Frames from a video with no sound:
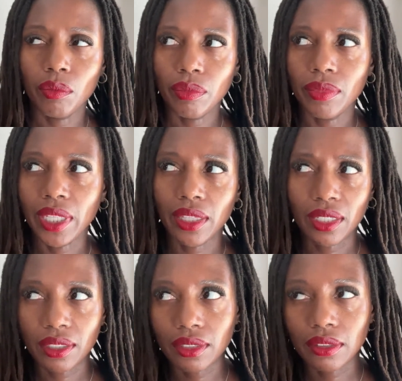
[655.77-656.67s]
I
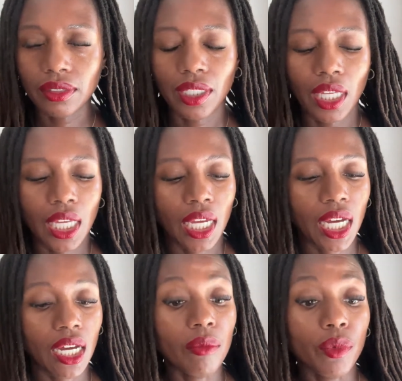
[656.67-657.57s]
think.
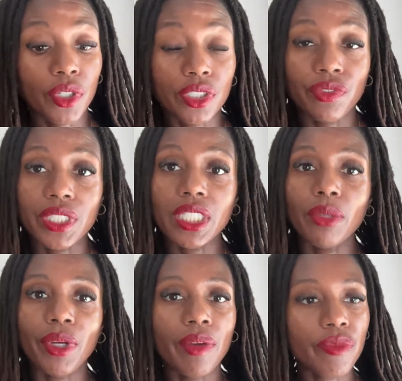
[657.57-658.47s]
Whereas
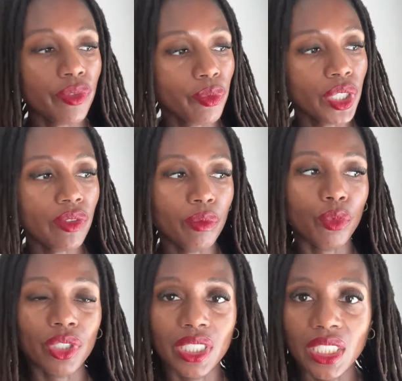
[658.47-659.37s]
Fatima,
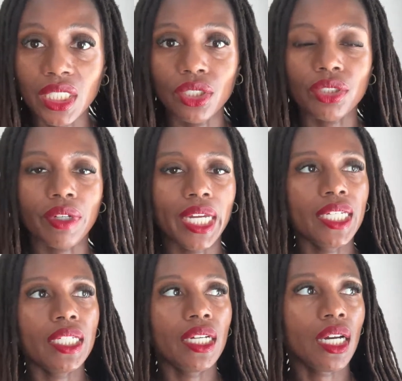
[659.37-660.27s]
more niche, right?